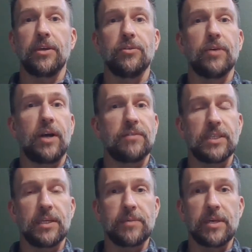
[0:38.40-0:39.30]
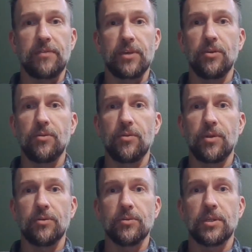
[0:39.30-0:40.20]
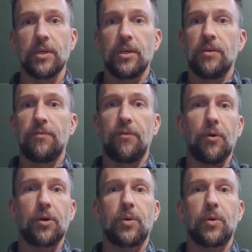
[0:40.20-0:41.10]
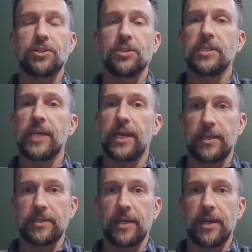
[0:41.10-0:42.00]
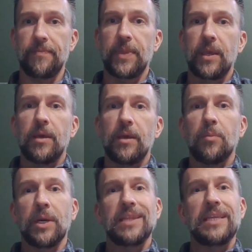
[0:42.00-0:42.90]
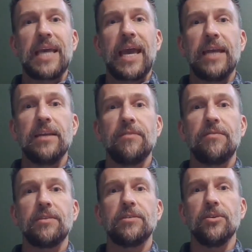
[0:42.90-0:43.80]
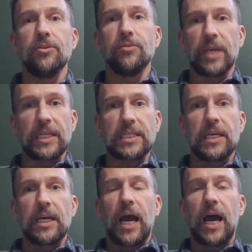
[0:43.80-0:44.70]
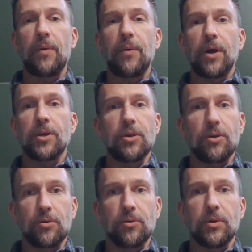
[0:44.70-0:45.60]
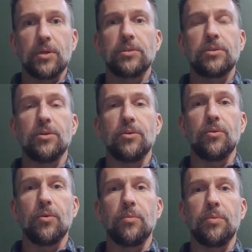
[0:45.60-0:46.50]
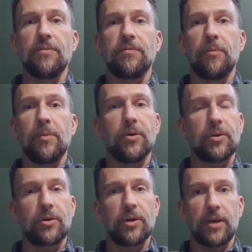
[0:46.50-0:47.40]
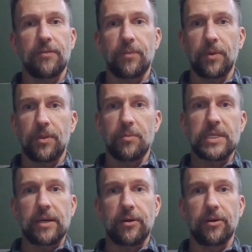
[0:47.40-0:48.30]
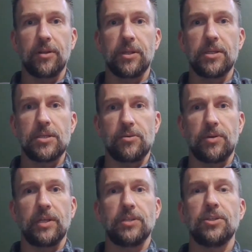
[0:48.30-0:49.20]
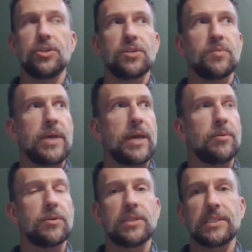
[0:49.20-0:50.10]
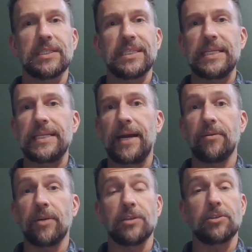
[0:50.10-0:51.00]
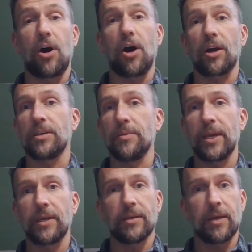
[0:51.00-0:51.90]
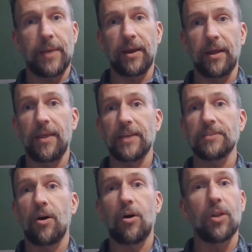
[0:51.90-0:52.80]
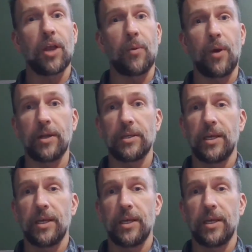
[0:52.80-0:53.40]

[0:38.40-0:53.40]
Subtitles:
obviously I'm giving you those 4 questions ahead of time, but at the end of this unit, I want you to be familiar enough with the material in the unit to just be able to sit down and talk to me about it. That's all I want.